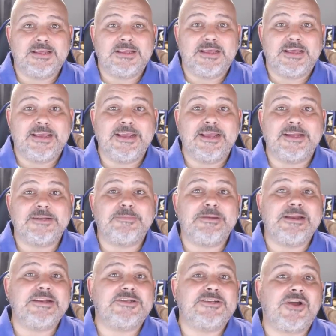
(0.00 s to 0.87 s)
He had
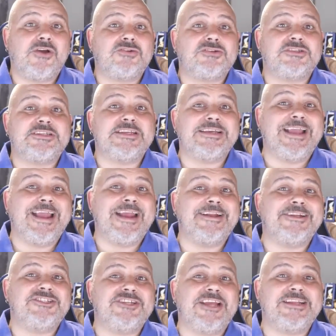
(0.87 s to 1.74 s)
been dancing
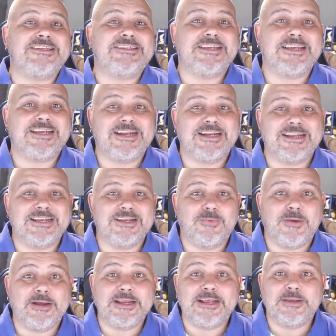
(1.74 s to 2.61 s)
energetically
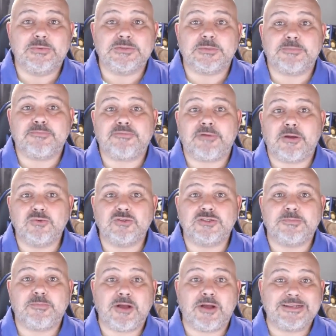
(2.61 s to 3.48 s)
when he was
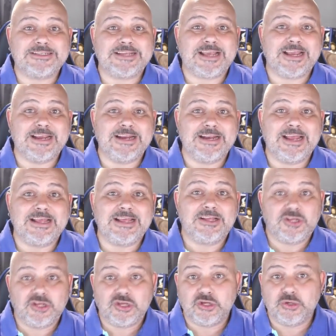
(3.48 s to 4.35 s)
approached by Taylor,
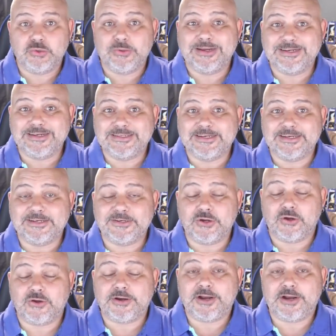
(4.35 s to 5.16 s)
who he did not